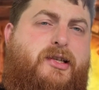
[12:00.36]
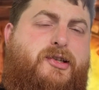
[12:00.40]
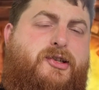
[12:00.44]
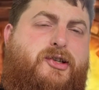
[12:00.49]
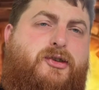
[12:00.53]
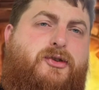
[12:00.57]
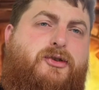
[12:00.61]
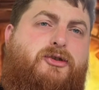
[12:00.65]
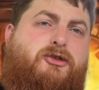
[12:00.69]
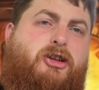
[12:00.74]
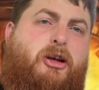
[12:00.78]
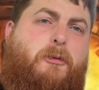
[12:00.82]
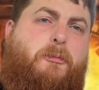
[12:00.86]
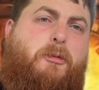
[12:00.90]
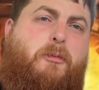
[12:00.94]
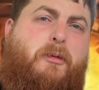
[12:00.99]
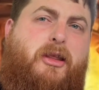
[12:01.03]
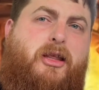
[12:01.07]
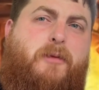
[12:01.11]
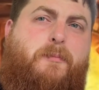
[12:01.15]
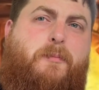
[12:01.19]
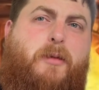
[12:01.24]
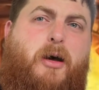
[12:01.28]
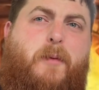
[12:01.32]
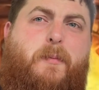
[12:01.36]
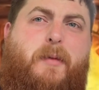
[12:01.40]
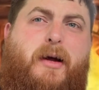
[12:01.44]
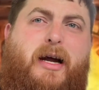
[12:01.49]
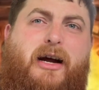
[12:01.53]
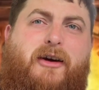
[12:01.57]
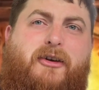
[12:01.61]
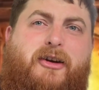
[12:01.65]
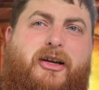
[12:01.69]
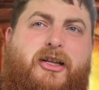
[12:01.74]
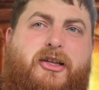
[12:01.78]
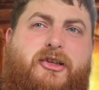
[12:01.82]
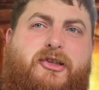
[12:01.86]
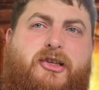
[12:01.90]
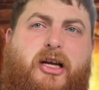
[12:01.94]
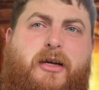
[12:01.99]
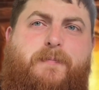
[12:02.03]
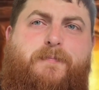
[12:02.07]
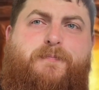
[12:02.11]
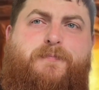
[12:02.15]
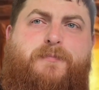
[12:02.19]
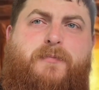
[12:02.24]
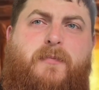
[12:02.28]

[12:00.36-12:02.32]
to supplement the barbarian's own.